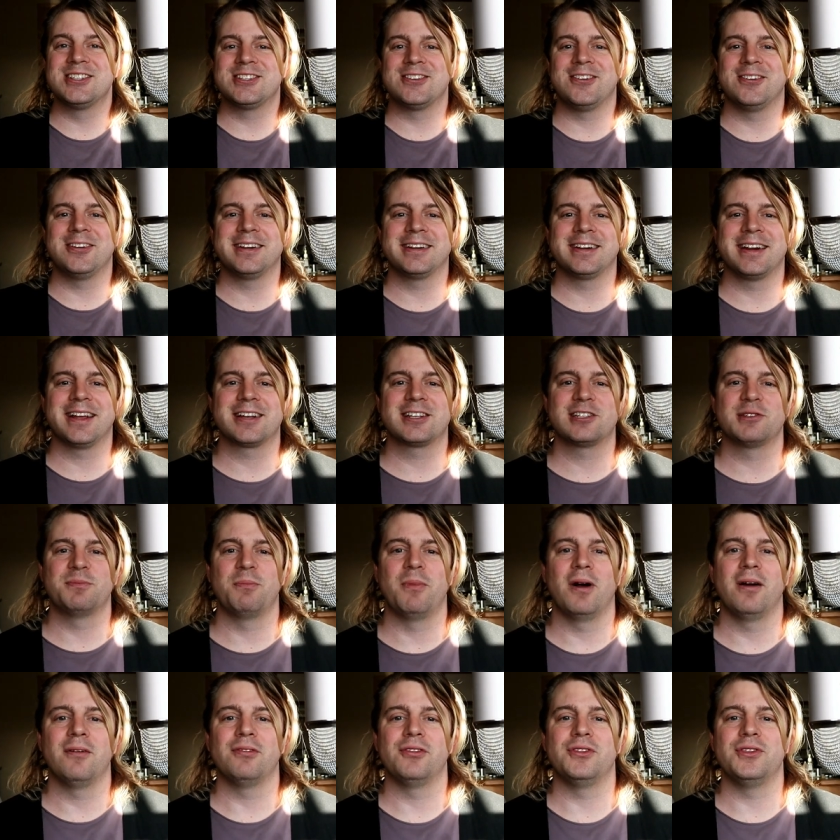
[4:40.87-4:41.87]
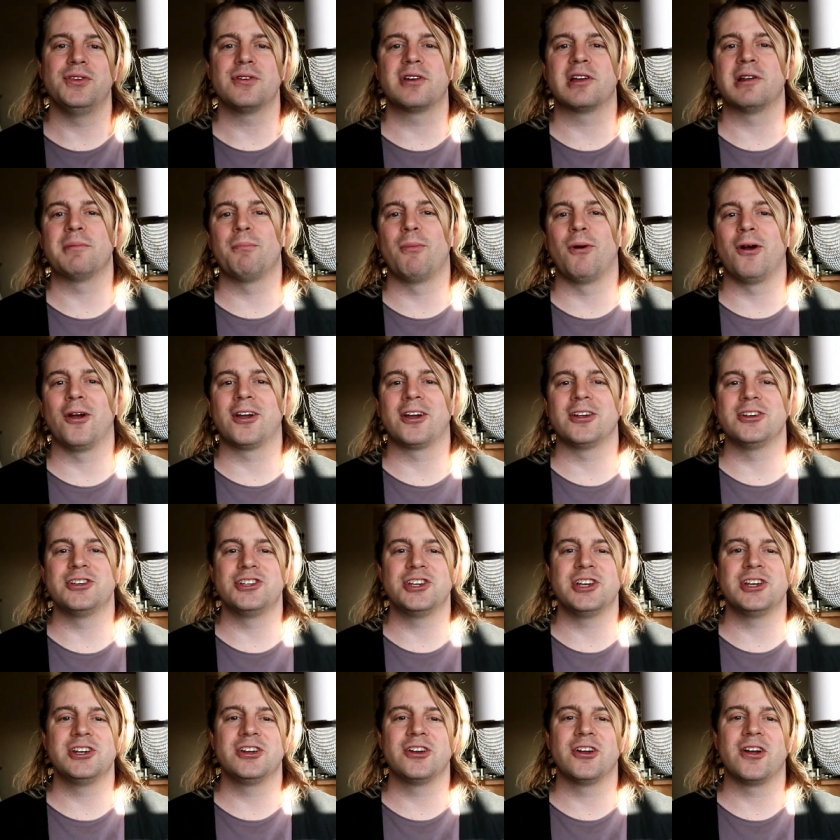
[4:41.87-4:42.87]
starting next month, you can mark
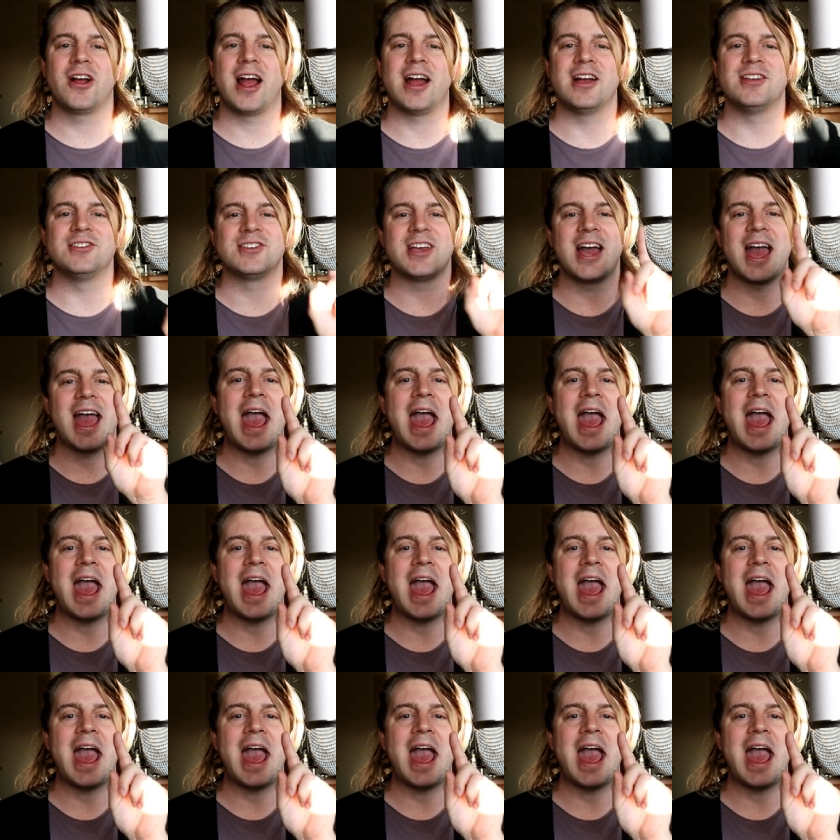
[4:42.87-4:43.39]
gender as